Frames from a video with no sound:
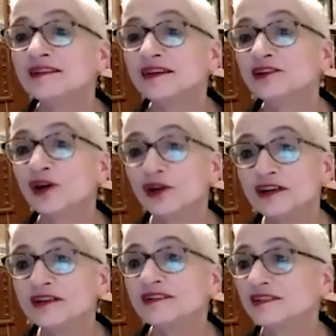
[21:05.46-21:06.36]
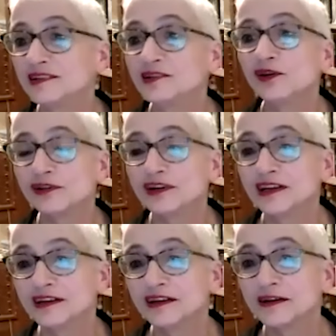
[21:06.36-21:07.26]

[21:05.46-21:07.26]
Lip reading: they told us the story,